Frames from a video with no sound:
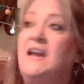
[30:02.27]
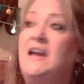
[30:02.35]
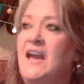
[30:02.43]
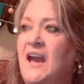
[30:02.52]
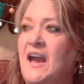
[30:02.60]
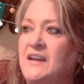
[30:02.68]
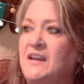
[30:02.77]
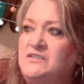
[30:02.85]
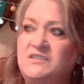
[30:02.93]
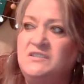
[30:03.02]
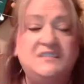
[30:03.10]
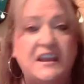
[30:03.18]
and
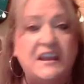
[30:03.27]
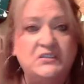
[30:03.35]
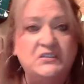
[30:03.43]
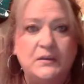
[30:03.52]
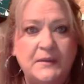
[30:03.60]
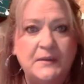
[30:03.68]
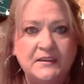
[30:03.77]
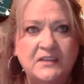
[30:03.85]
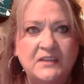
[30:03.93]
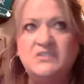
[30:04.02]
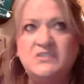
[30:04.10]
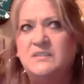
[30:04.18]
just daydreaming
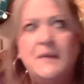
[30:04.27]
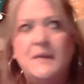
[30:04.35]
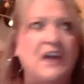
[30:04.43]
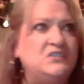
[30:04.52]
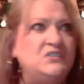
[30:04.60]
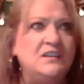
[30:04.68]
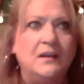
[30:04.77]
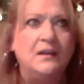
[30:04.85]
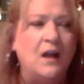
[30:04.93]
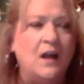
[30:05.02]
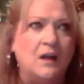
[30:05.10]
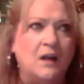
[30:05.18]
and just imagining like all